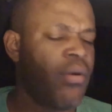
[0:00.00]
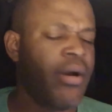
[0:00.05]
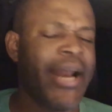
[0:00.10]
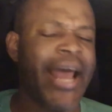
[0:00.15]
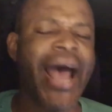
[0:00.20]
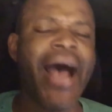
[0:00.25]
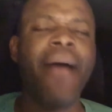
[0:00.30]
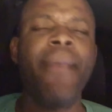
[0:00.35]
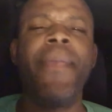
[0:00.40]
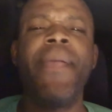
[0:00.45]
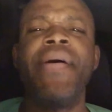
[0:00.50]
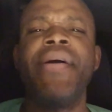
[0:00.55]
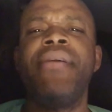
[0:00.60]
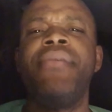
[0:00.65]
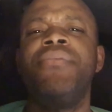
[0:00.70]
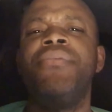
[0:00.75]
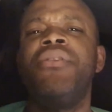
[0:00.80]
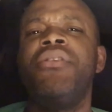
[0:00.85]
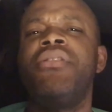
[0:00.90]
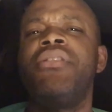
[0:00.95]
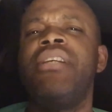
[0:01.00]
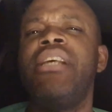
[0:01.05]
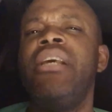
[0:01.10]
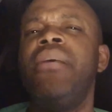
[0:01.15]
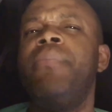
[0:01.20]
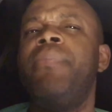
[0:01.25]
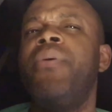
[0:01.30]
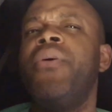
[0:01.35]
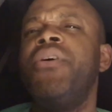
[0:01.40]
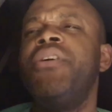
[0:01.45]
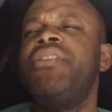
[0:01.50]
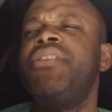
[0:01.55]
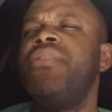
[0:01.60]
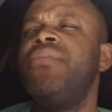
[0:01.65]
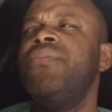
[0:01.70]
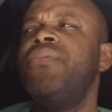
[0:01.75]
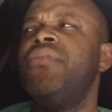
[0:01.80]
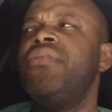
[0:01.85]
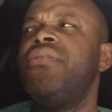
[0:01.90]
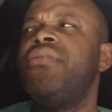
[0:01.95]
happened? Was he
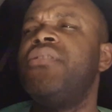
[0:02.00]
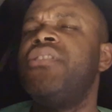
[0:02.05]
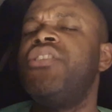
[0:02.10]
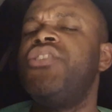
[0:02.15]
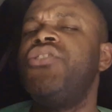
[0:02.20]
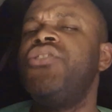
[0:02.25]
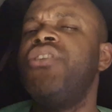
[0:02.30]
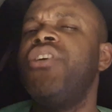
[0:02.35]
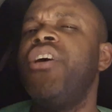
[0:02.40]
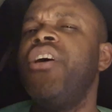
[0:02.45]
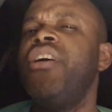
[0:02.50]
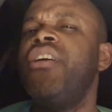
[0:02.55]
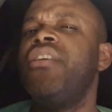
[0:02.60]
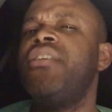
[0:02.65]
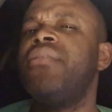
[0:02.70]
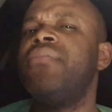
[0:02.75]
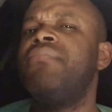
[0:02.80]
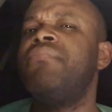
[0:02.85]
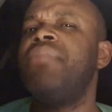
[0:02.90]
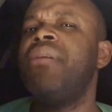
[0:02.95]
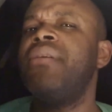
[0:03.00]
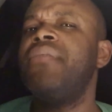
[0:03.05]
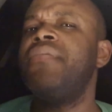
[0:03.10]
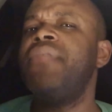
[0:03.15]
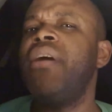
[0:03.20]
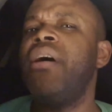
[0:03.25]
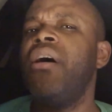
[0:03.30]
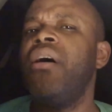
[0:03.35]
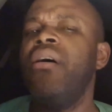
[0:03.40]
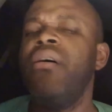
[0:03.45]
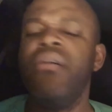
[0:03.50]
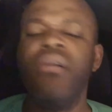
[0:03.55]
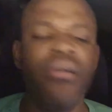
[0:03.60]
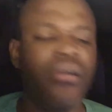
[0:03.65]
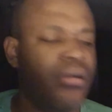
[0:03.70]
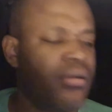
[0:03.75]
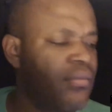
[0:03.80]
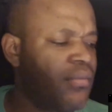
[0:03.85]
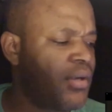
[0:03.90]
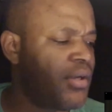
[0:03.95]
poisoned? Was did you hurt the brother?
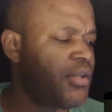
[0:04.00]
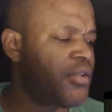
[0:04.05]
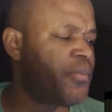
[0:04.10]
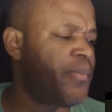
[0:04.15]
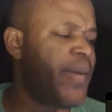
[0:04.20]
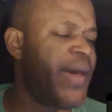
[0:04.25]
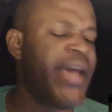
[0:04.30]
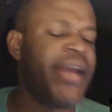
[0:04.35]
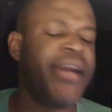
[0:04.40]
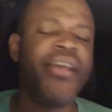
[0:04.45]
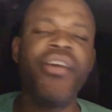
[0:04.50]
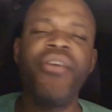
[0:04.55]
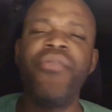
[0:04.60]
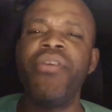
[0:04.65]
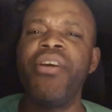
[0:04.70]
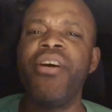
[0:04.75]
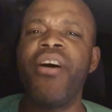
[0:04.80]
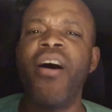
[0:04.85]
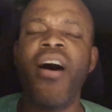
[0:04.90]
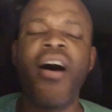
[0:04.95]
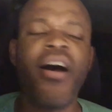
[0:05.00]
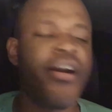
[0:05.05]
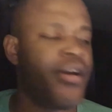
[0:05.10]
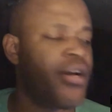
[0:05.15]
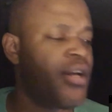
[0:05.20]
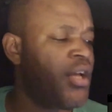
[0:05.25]
What is paining you in your heart?